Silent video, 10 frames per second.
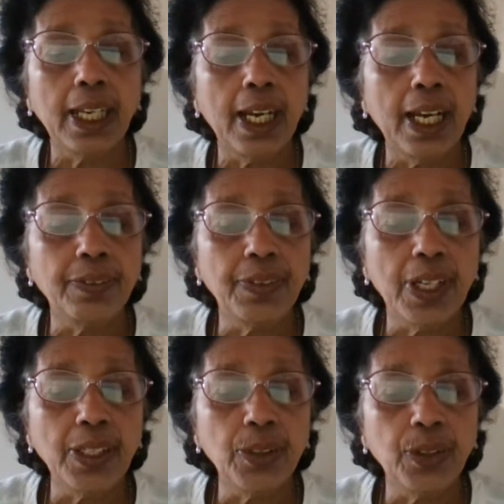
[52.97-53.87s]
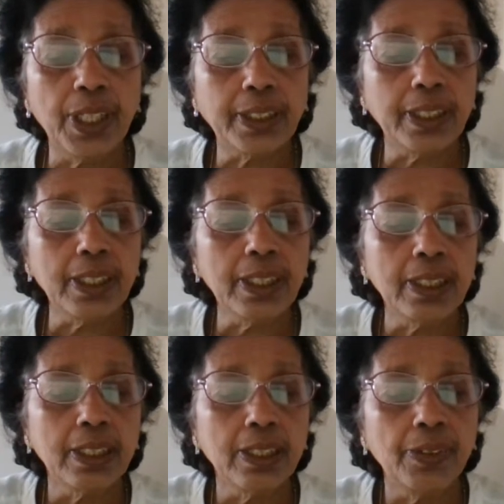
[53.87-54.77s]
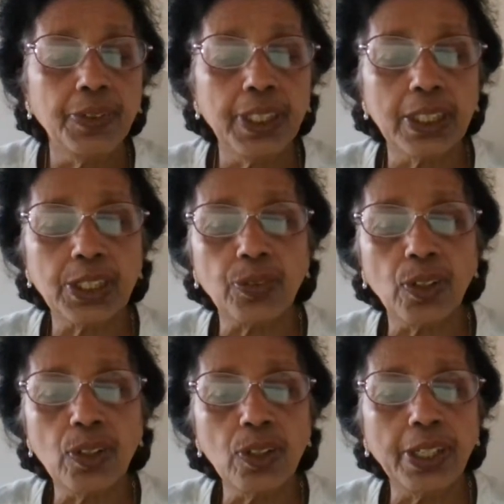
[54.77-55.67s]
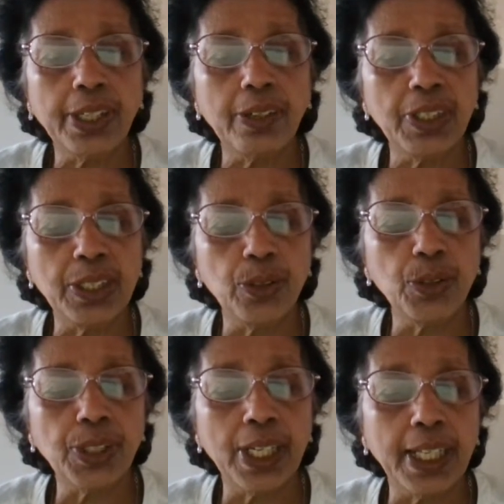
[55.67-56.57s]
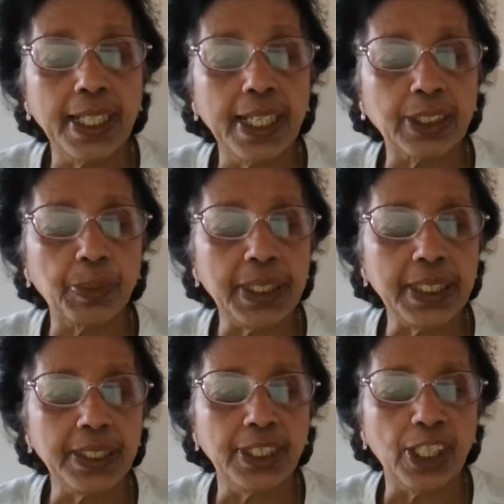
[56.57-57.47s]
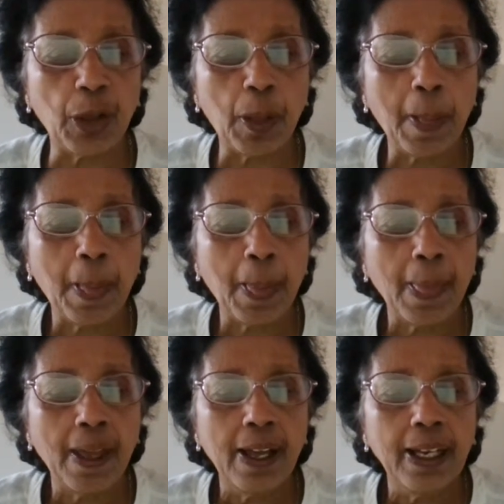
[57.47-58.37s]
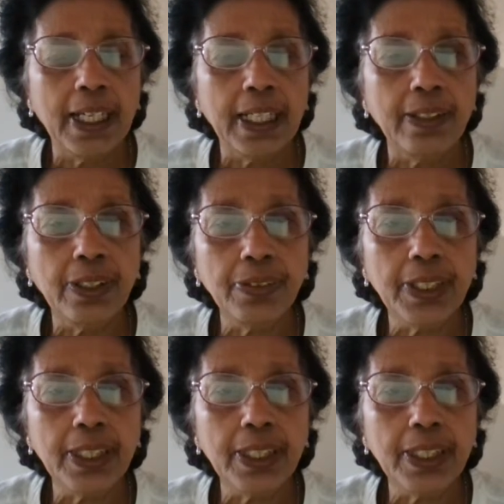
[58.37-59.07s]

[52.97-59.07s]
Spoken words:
And where you get the figures for revenues and expenditure. If the